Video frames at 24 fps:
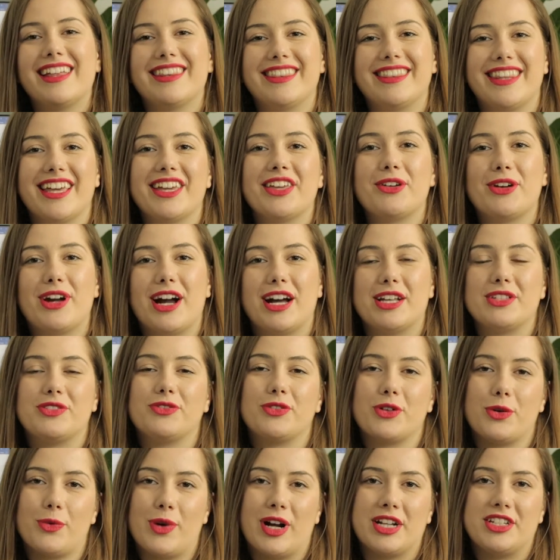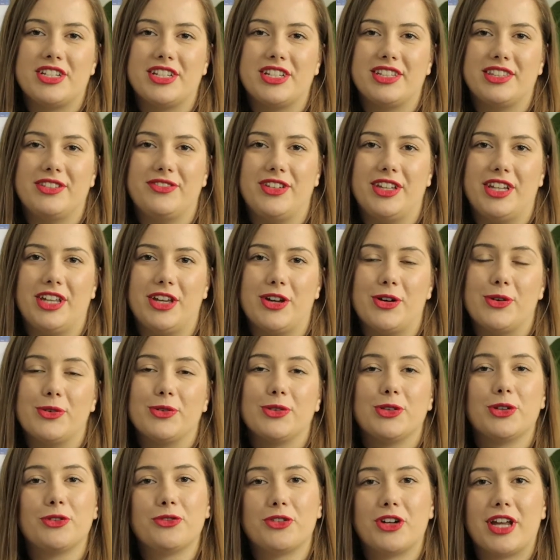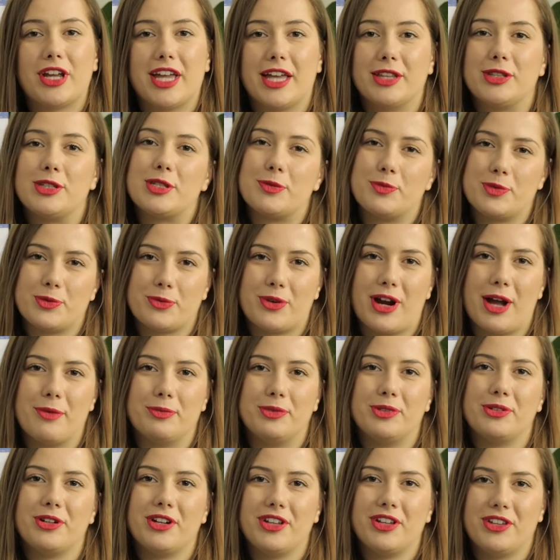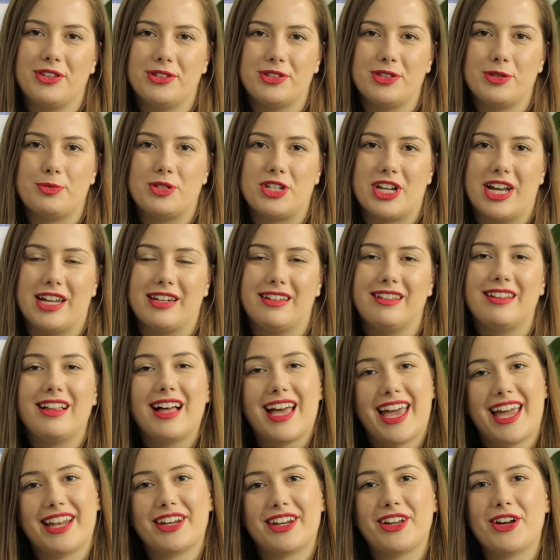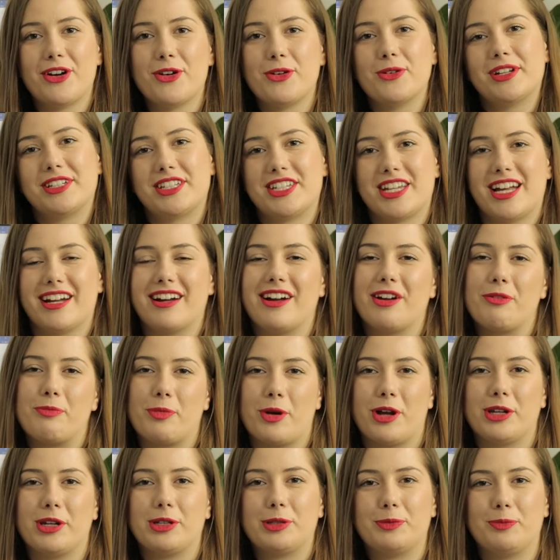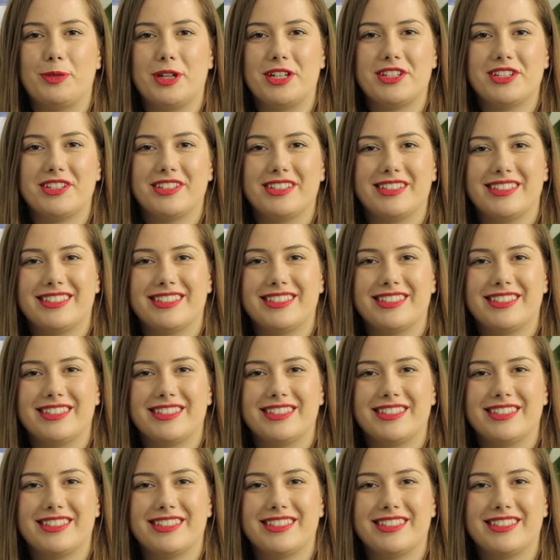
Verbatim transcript: Thank you guys for watching the video. Don't forget to subscribe to our YouTube channel and go check our product page.